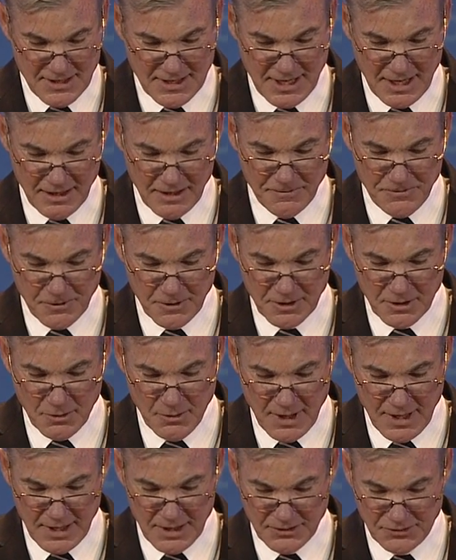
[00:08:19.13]
The
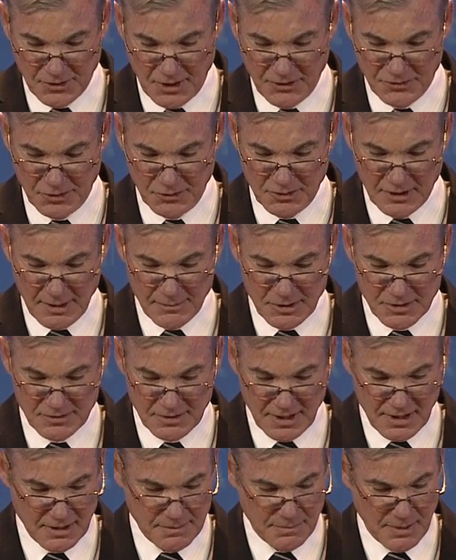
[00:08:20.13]
California way is also
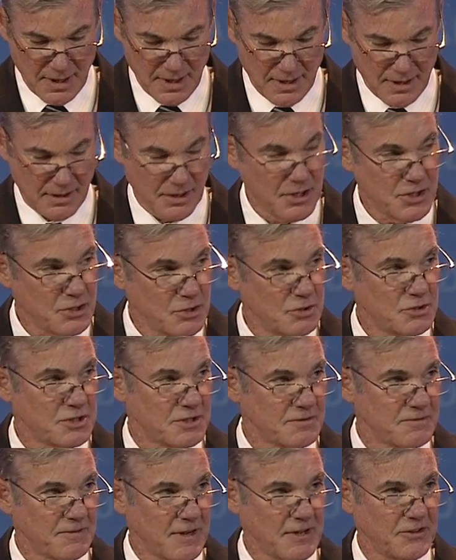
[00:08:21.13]
demonstrated by our
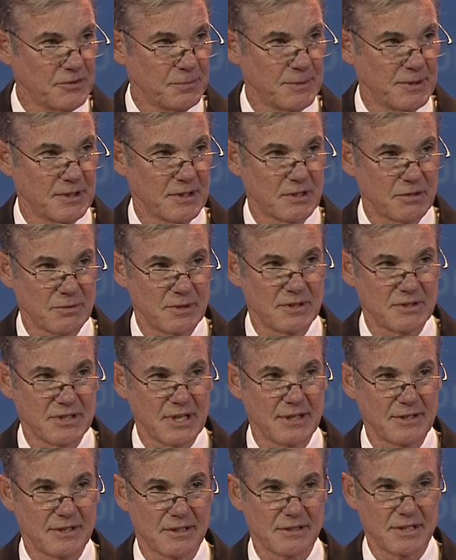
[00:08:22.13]
huge investment in career
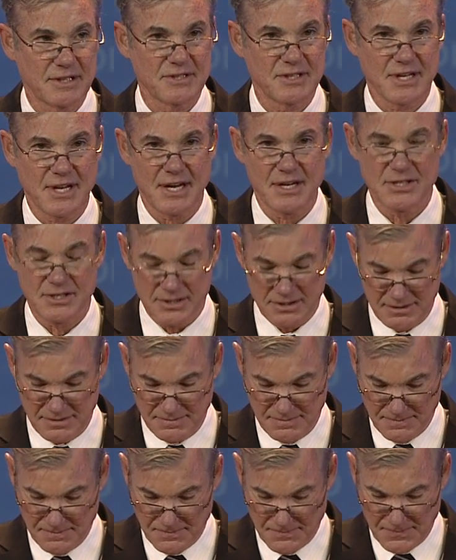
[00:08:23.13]
technical education.
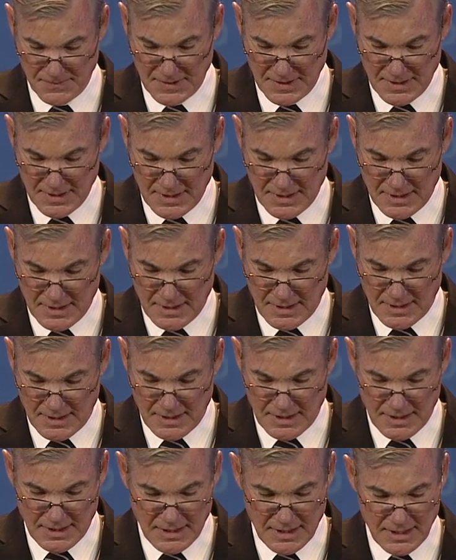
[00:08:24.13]

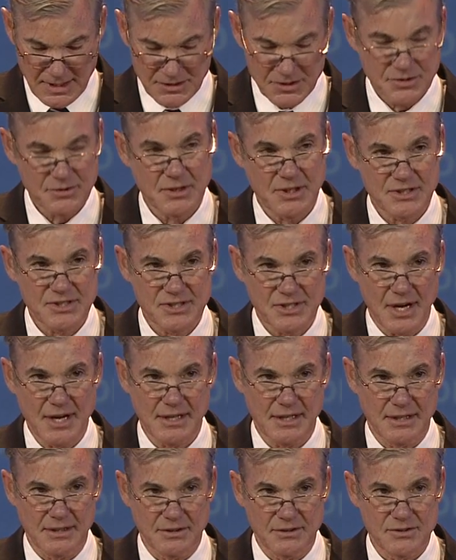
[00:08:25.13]
It's
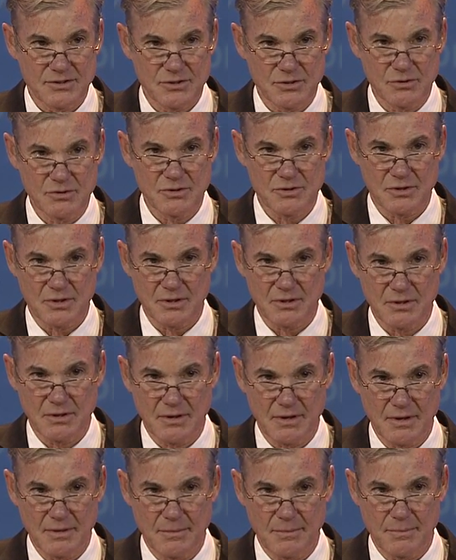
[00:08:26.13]
exciting. Students
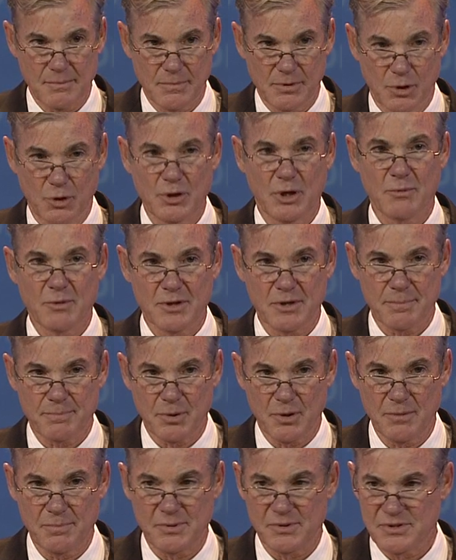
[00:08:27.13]
are learning with a
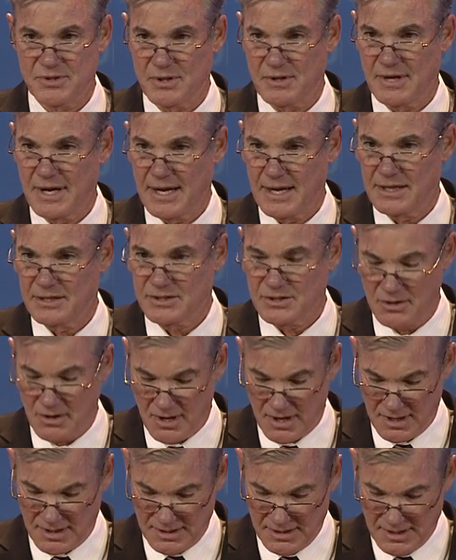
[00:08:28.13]
purpose. They're
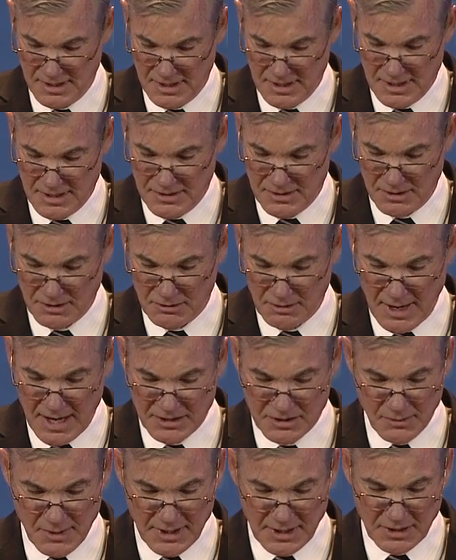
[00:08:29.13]
hands-on. They're
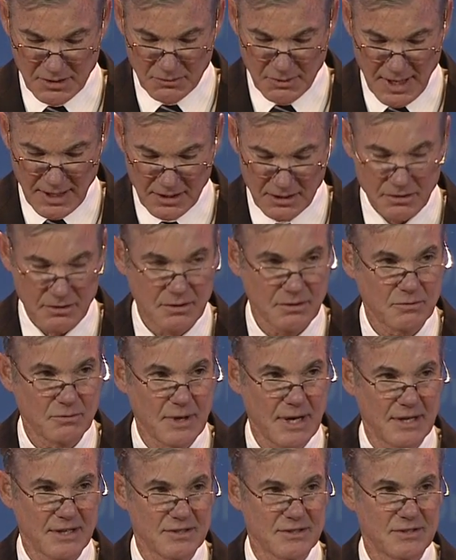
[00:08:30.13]
graduating in record
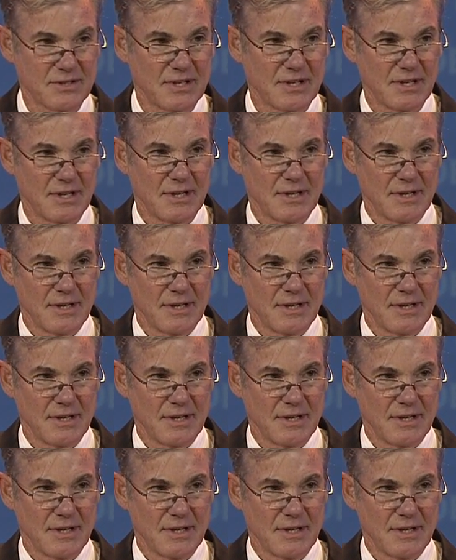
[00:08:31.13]
rates.